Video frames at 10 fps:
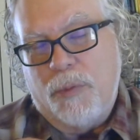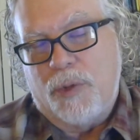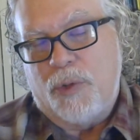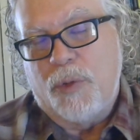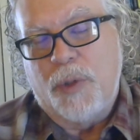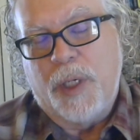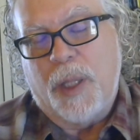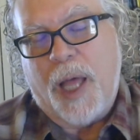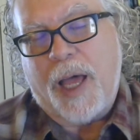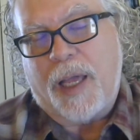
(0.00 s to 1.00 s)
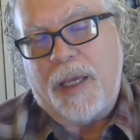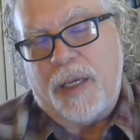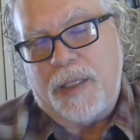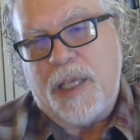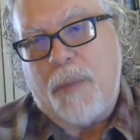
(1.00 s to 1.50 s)
truly lack
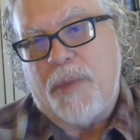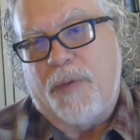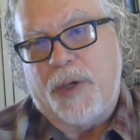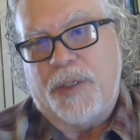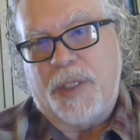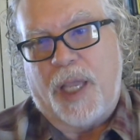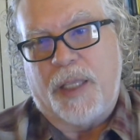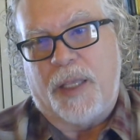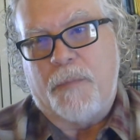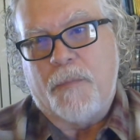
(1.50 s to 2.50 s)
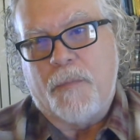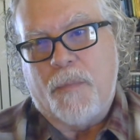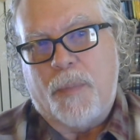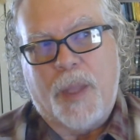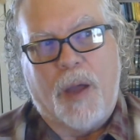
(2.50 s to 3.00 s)
a depth of understanding
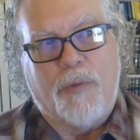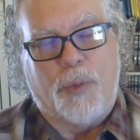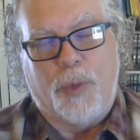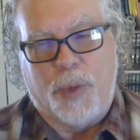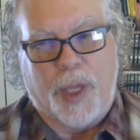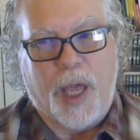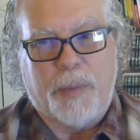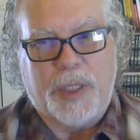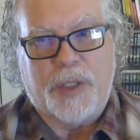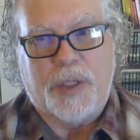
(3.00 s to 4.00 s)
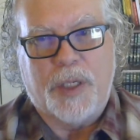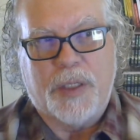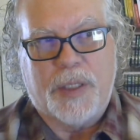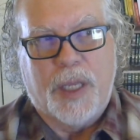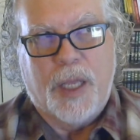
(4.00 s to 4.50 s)
of who the competition
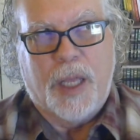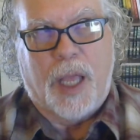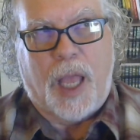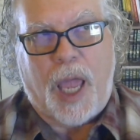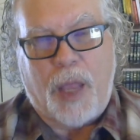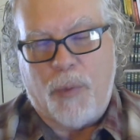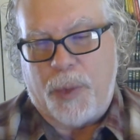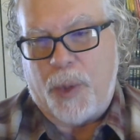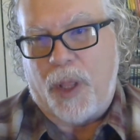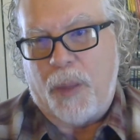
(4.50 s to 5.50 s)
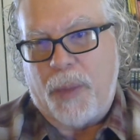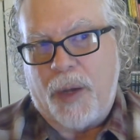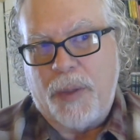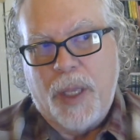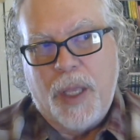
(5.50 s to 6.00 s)
is and what they're all about.